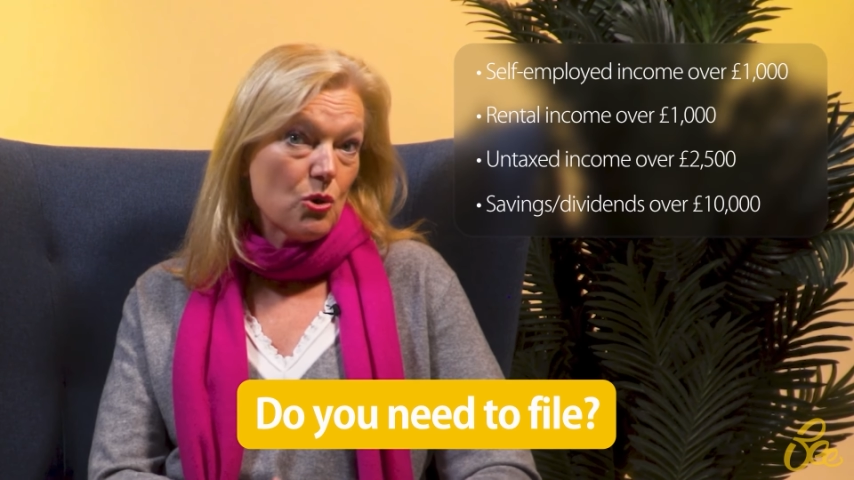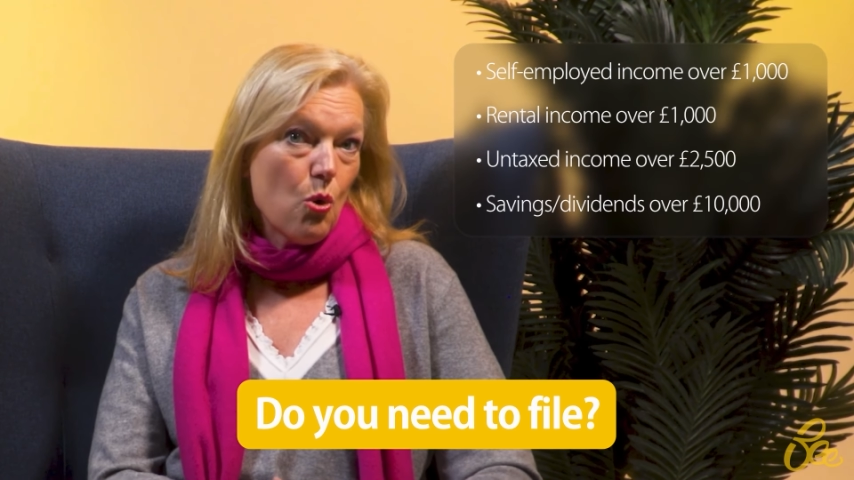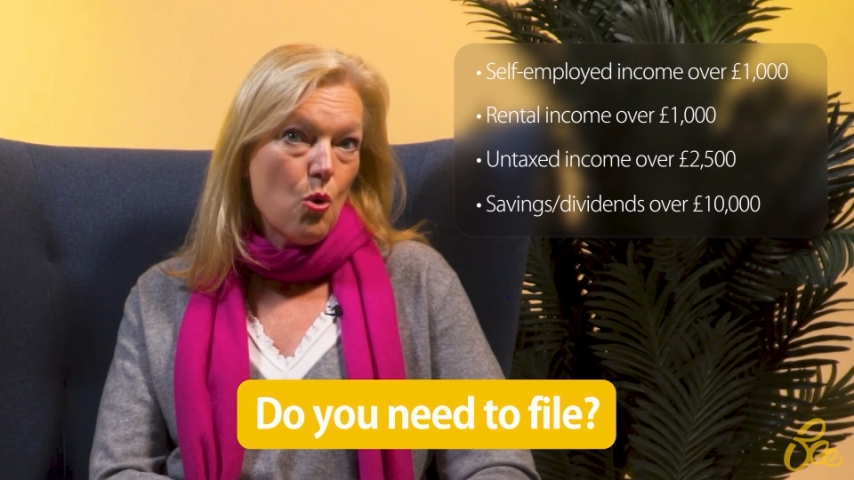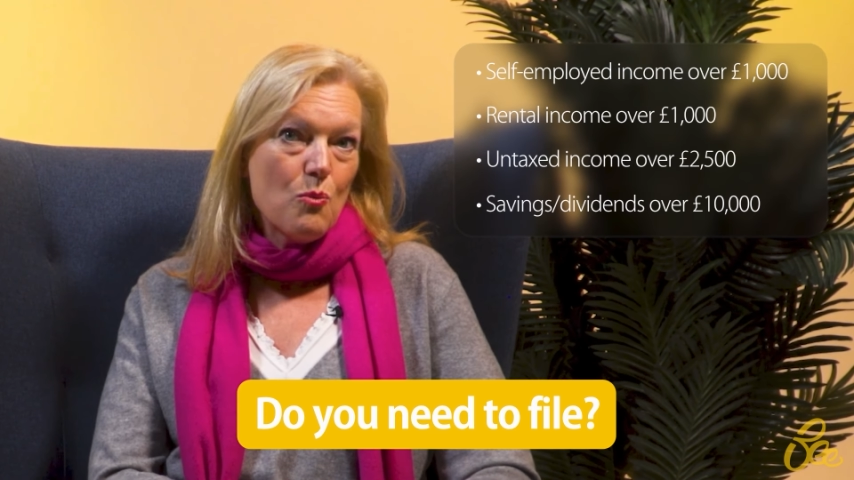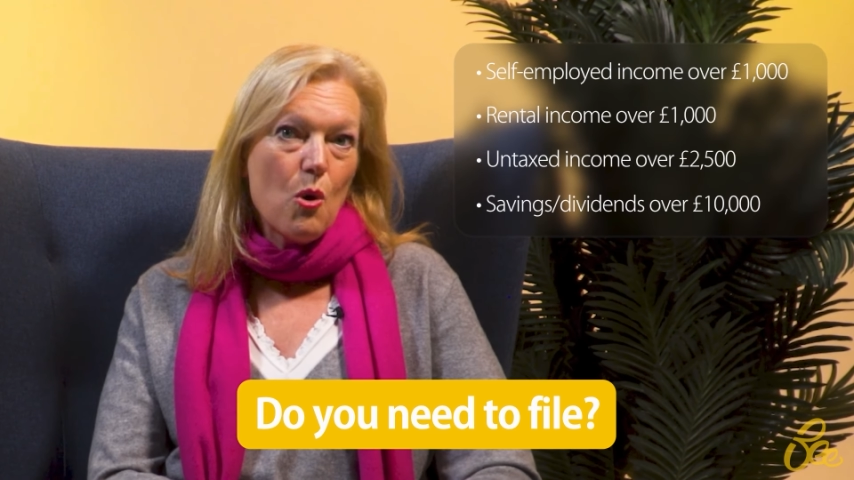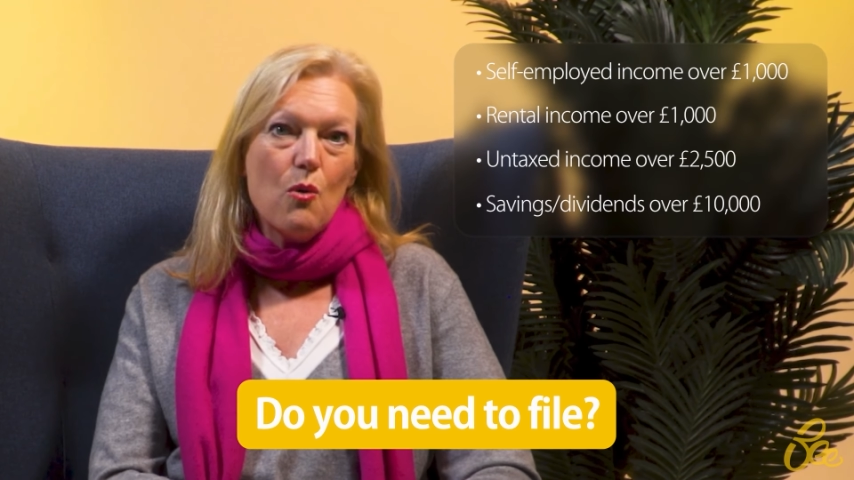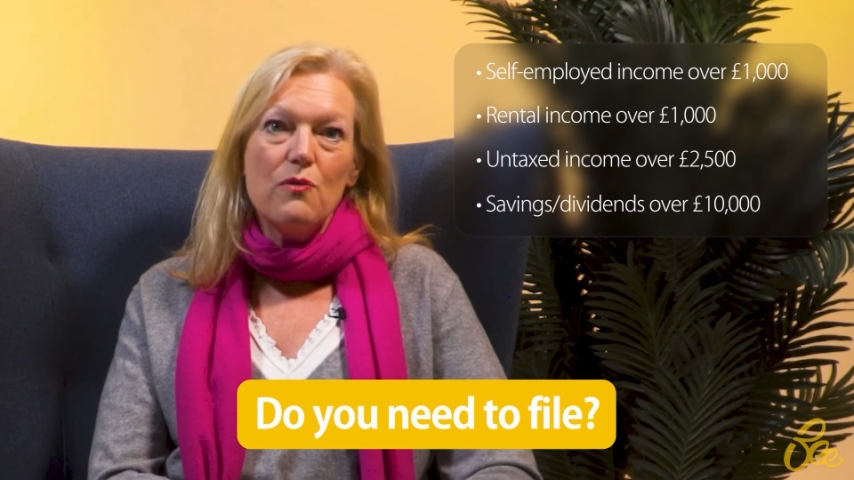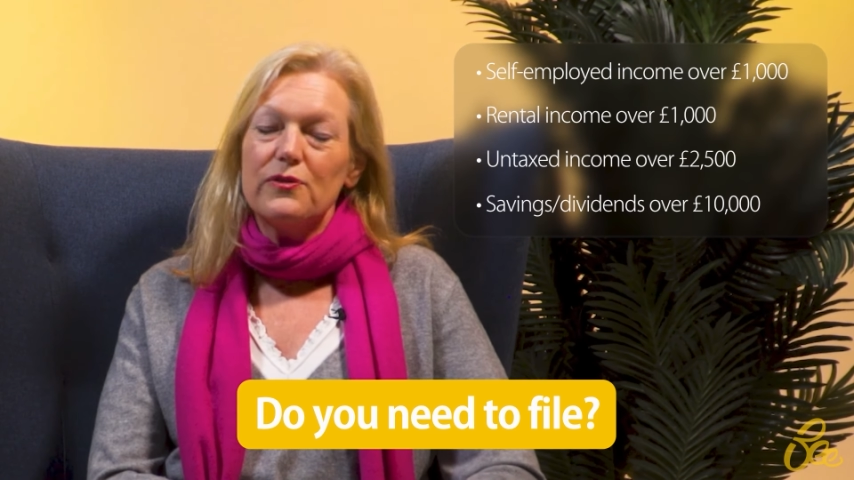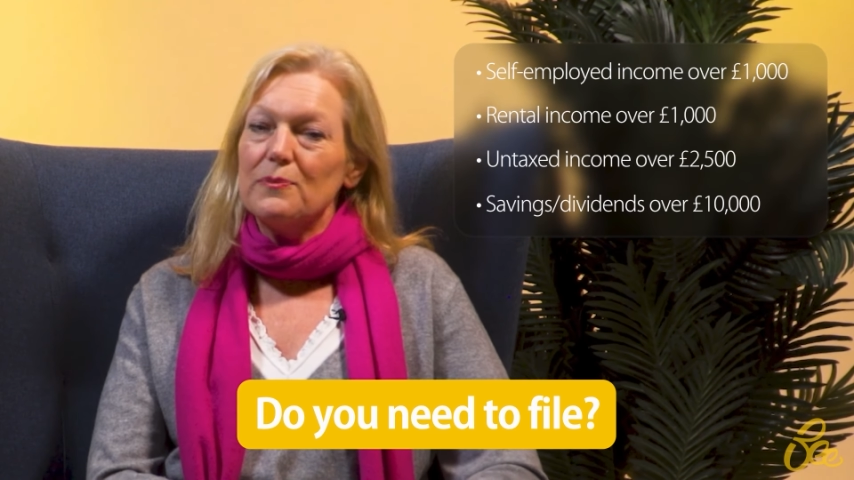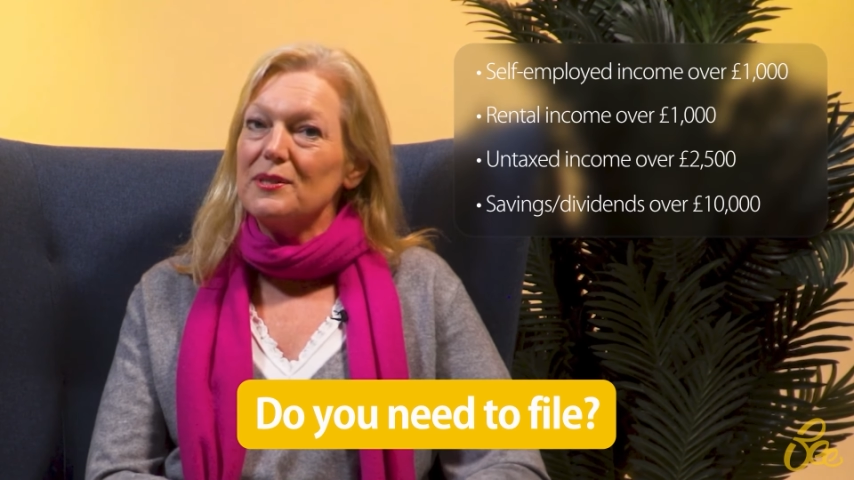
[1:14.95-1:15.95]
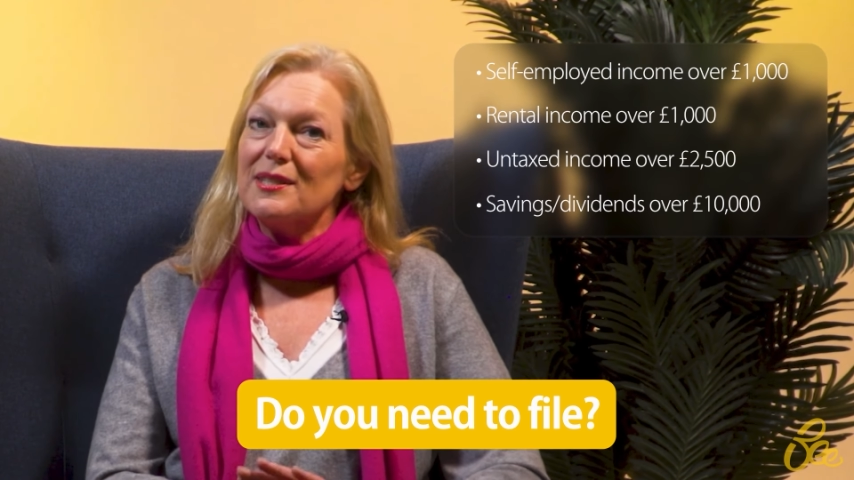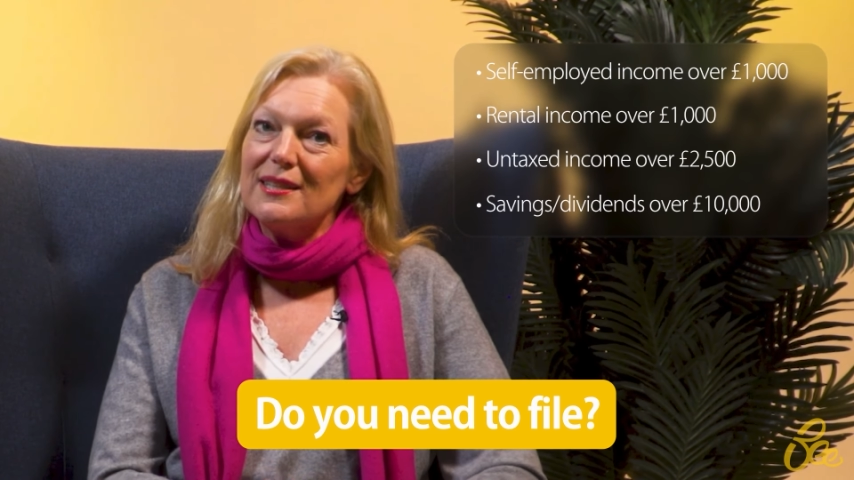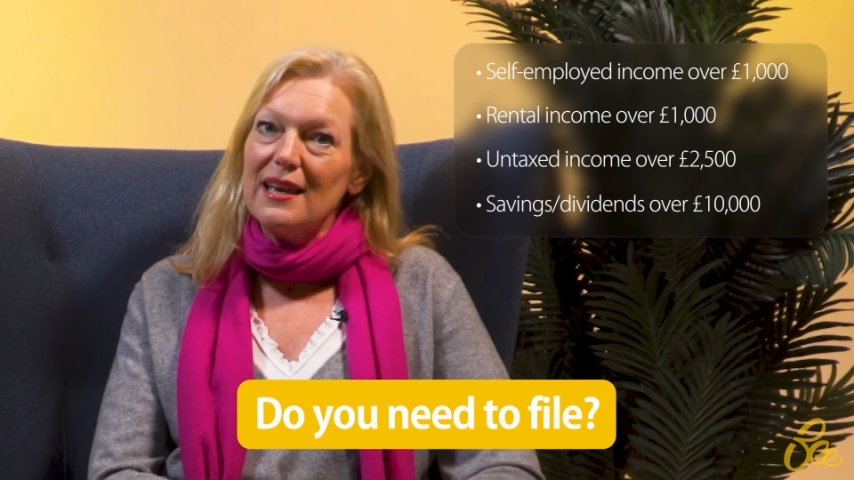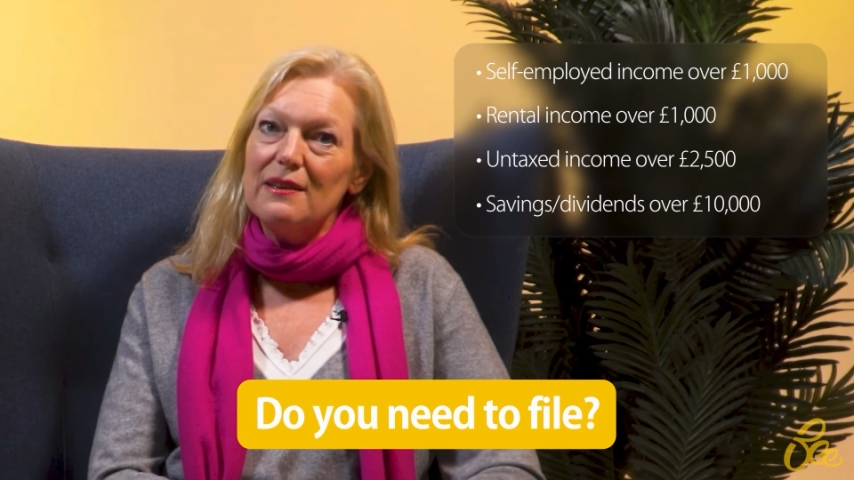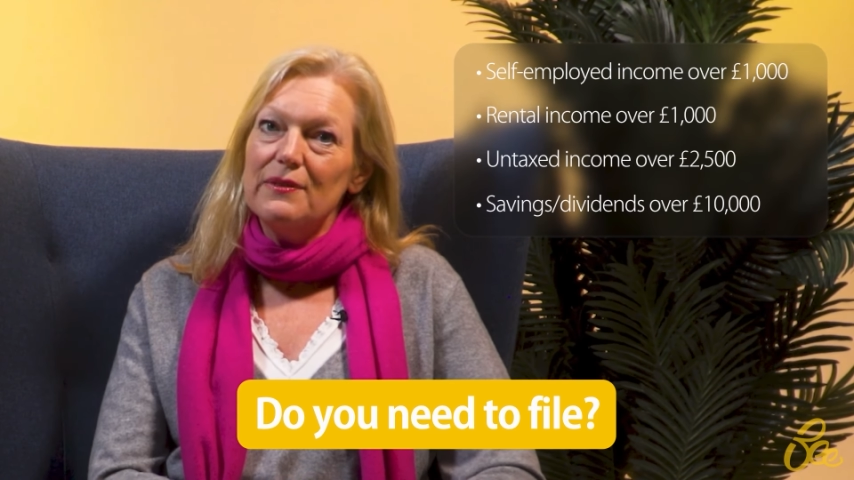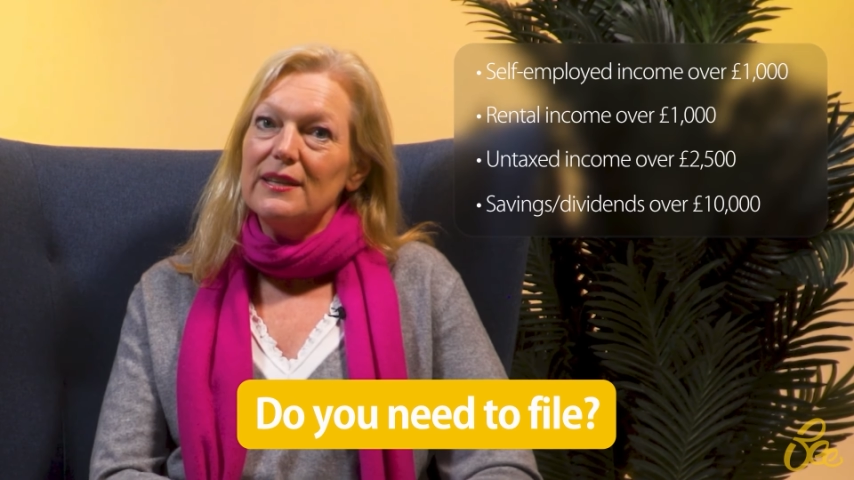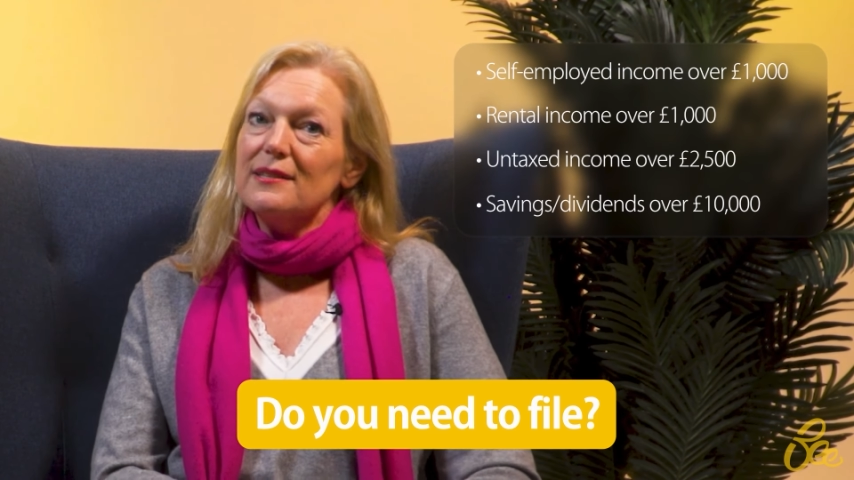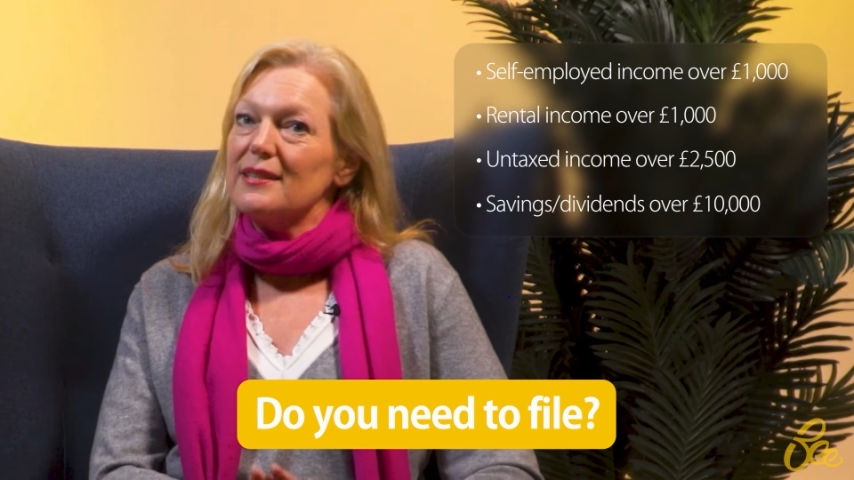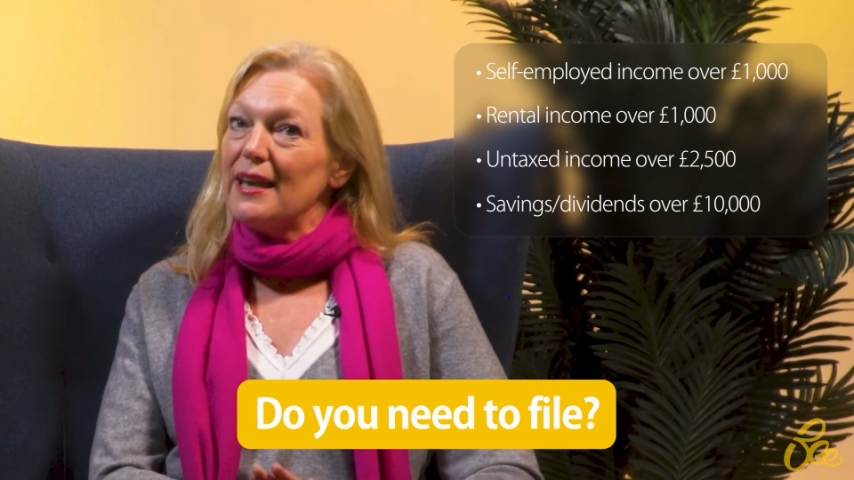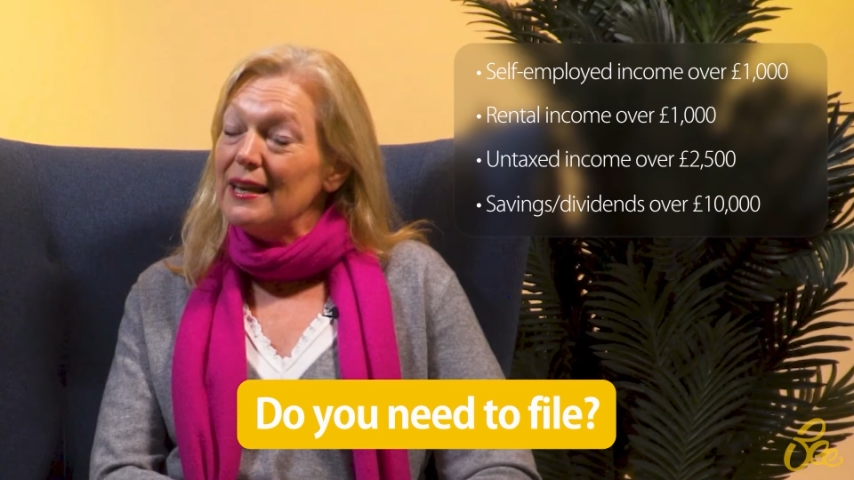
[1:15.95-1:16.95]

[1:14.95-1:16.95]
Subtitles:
or more from savings,